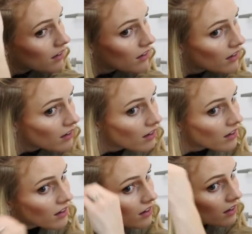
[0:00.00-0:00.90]

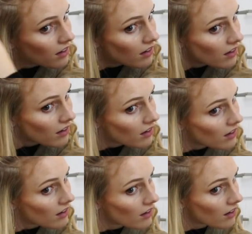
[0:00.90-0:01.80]

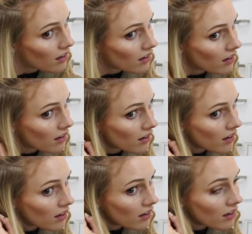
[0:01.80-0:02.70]

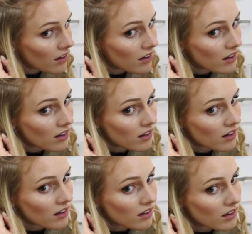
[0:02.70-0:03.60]

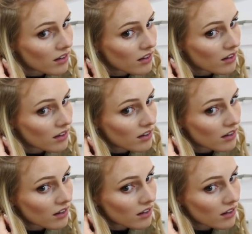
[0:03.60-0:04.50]

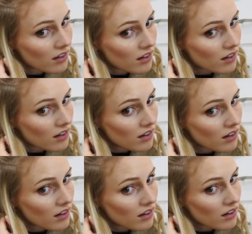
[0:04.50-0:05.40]

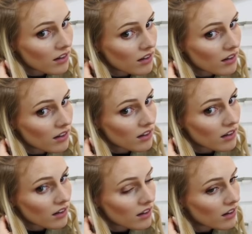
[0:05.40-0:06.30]

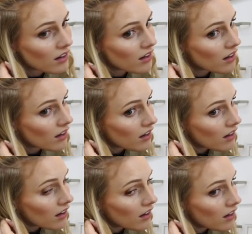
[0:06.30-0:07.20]

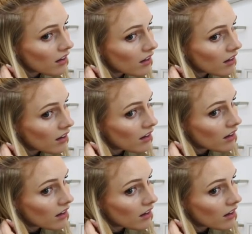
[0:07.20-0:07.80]
This person isn't speaking.